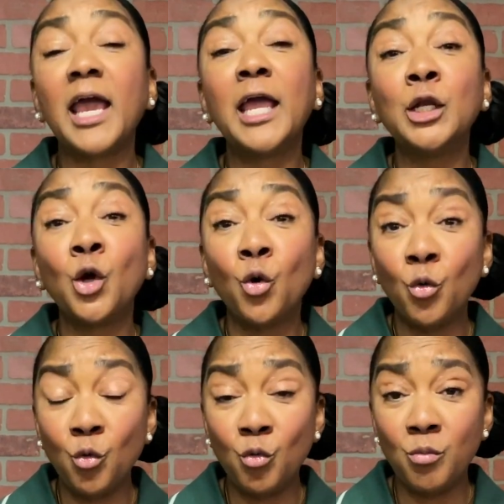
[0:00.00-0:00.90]
In
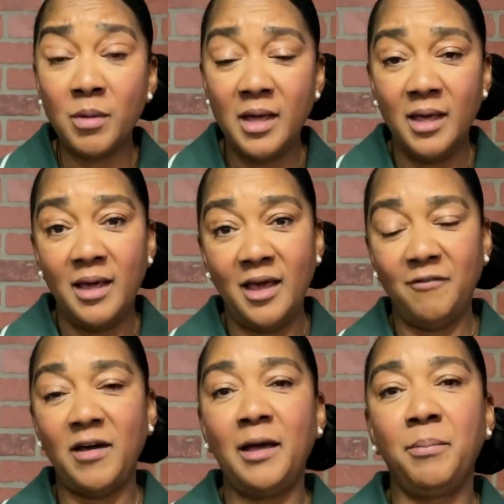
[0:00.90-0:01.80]
whom
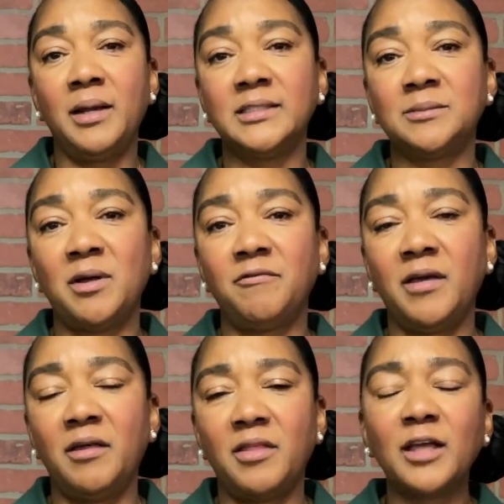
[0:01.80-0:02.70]
have I placed my faith?